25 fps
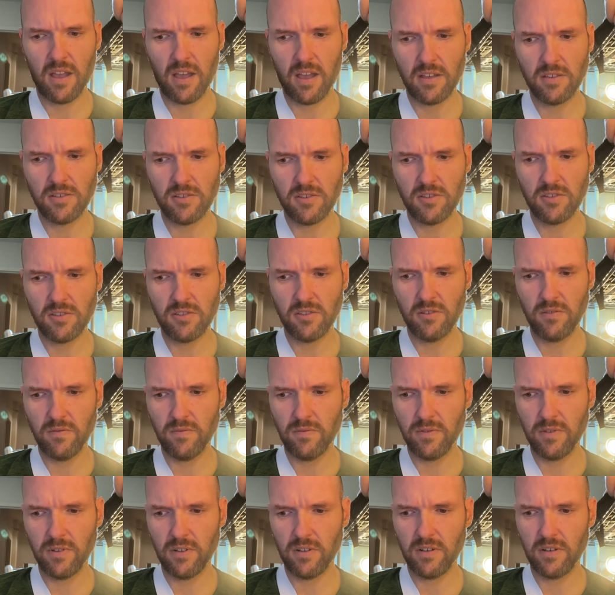So
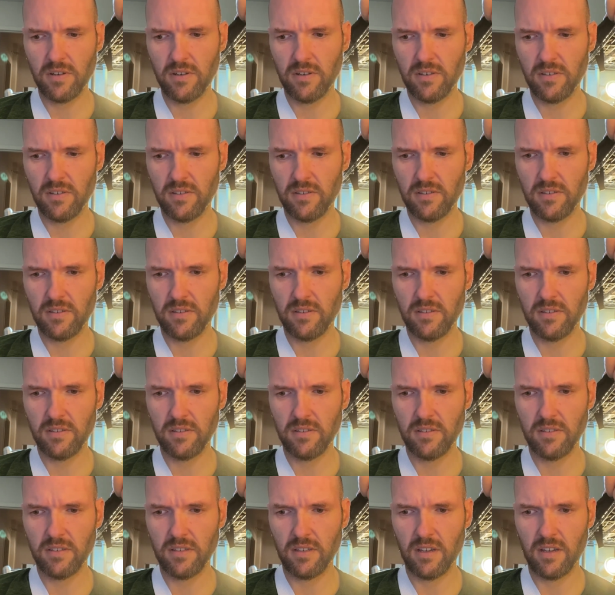far it's
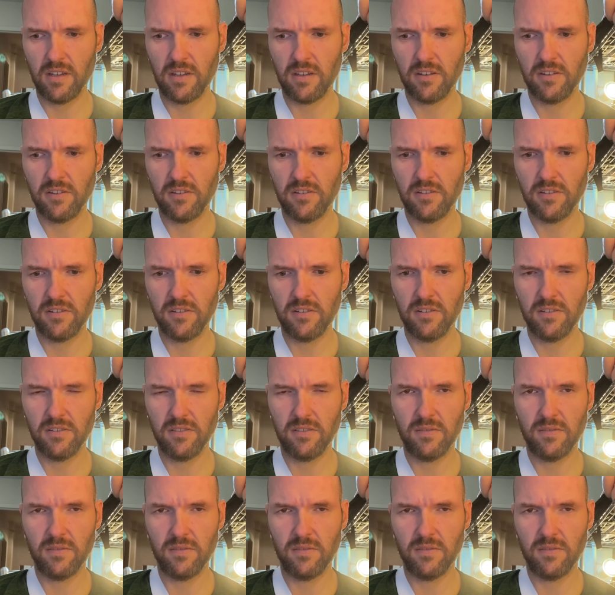the hunger,